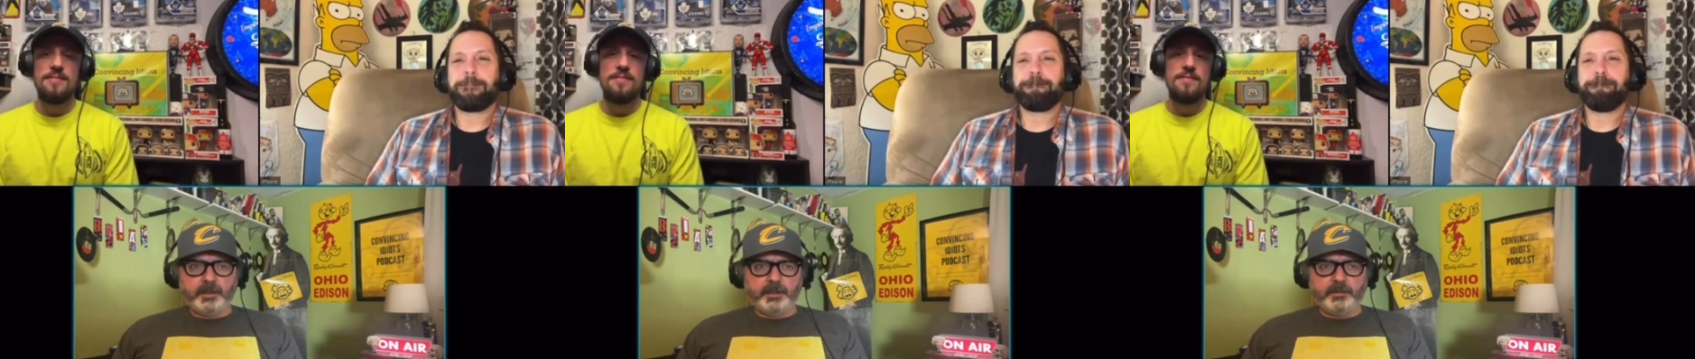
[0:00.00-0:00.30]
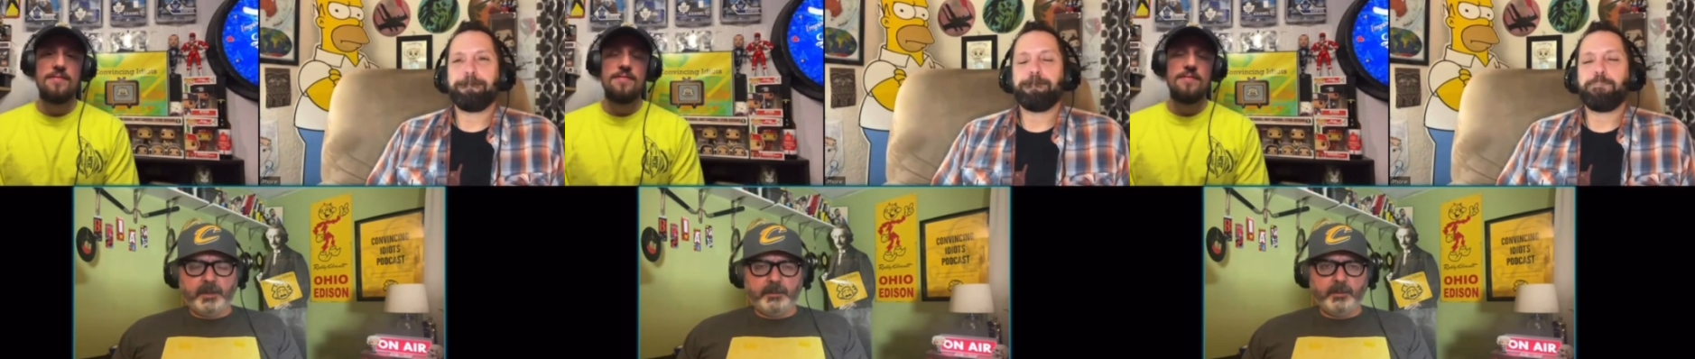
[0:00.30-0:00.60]
Speaker 1: know it's
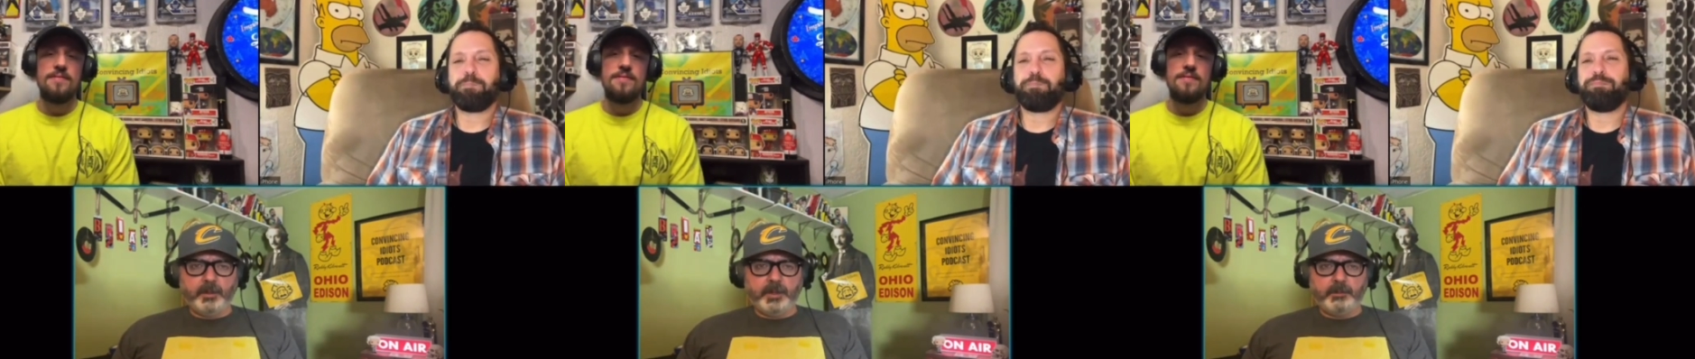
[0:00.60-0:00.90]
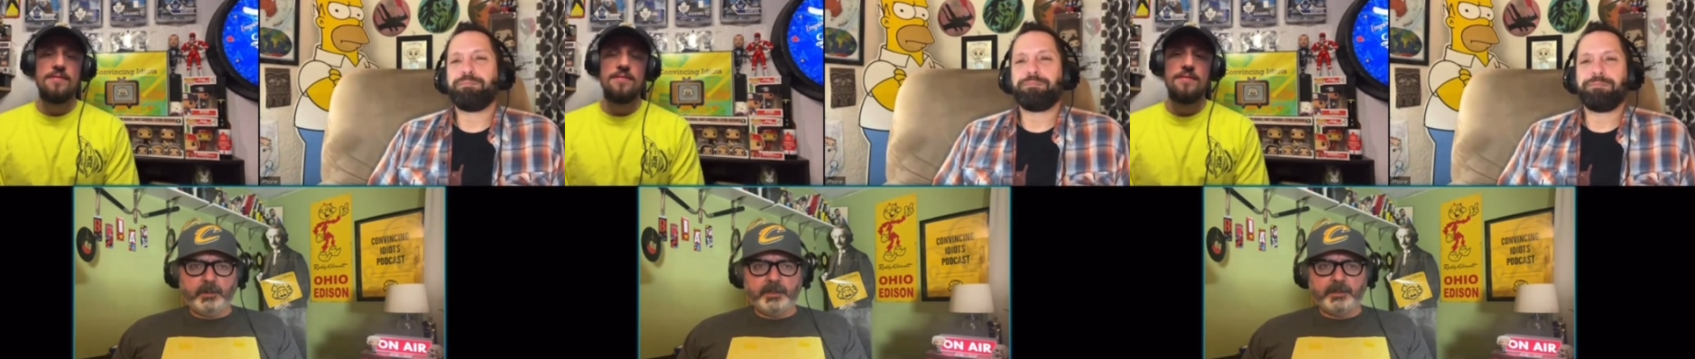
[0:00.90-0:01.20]
February.
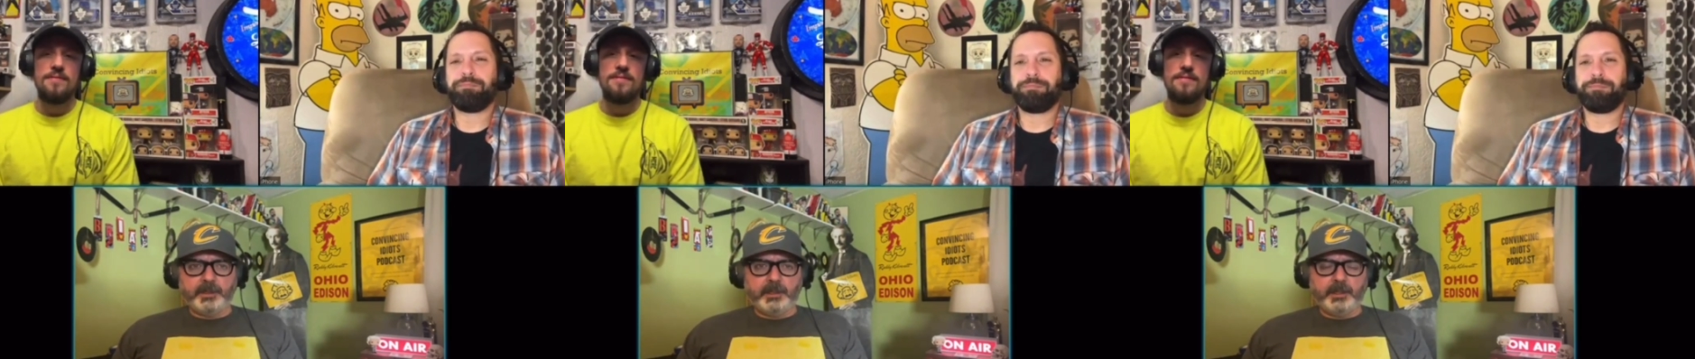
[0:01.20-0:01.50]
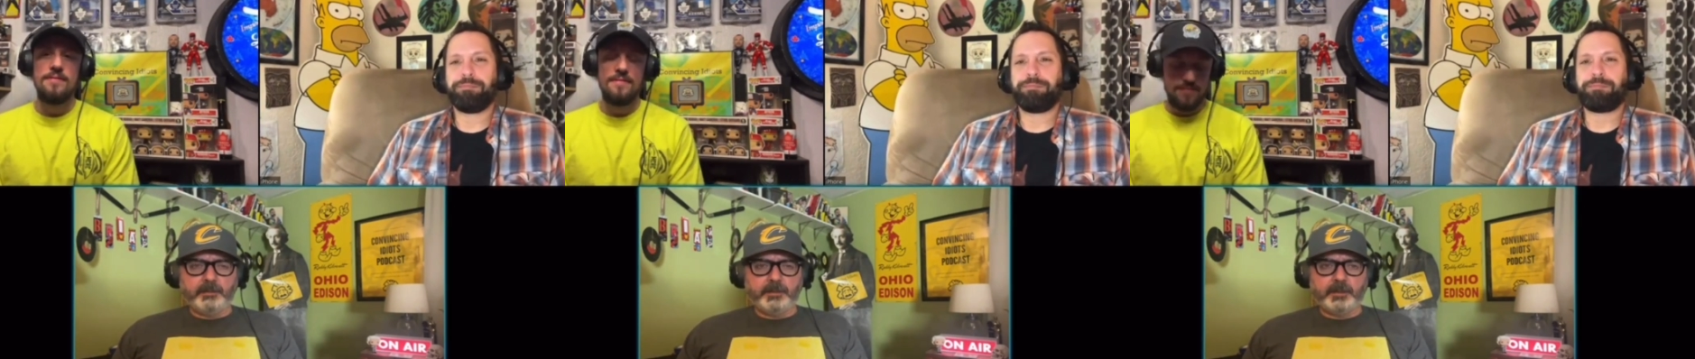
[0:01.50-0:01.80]
We're going to see that